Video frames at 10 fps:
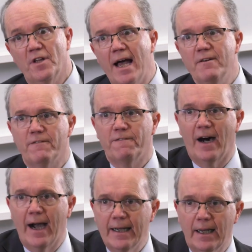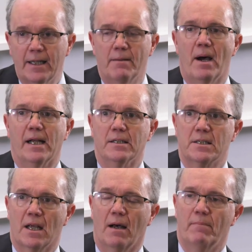then finally
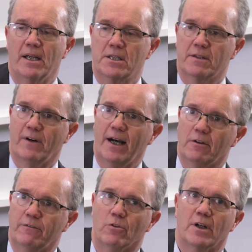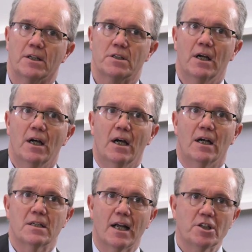amends and makes the final forecast,
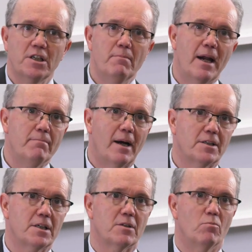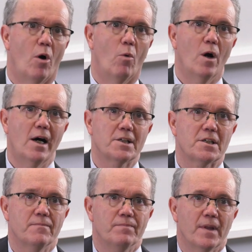has actually made matters somewhat worse.